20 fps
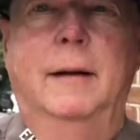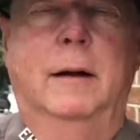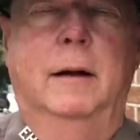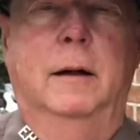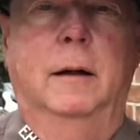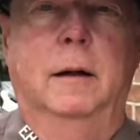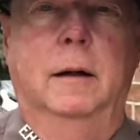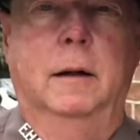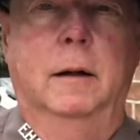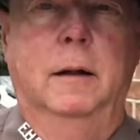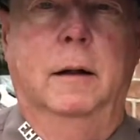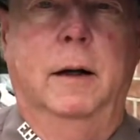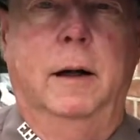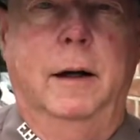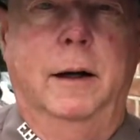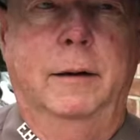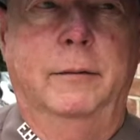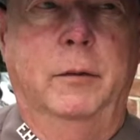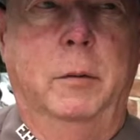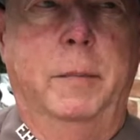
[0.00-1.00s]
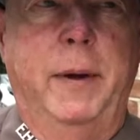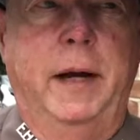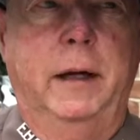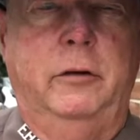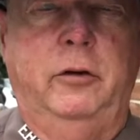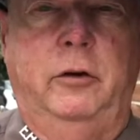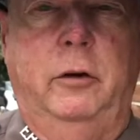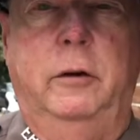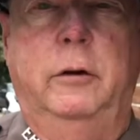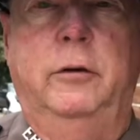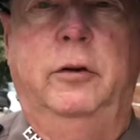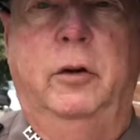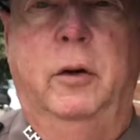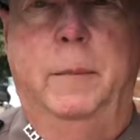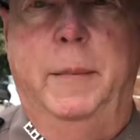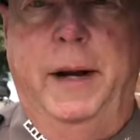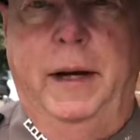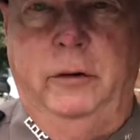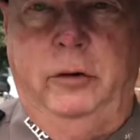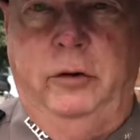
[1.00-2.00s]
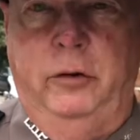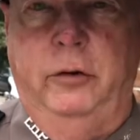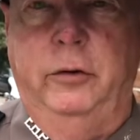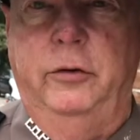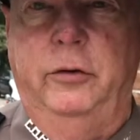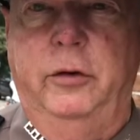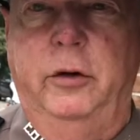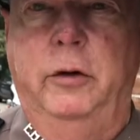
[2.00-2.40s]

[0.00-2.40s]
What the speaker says: I have a bachelor's and a master's